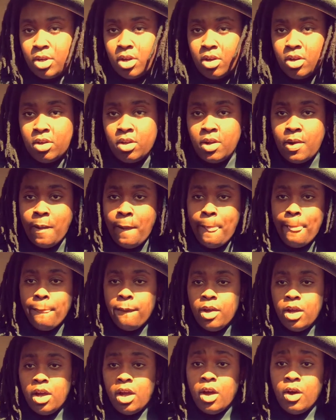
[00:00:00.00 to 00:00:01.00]
y'all?
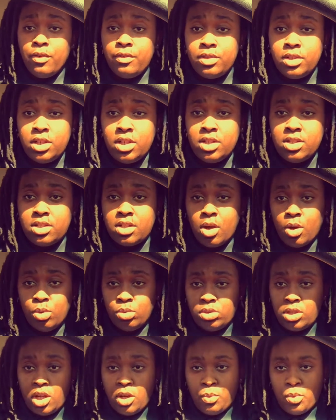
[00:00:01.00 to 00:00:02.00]
Hopefully this
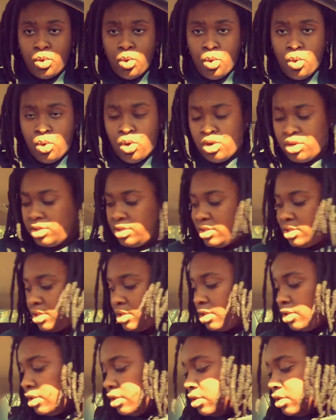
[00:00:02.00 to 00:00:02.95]
whole thing records.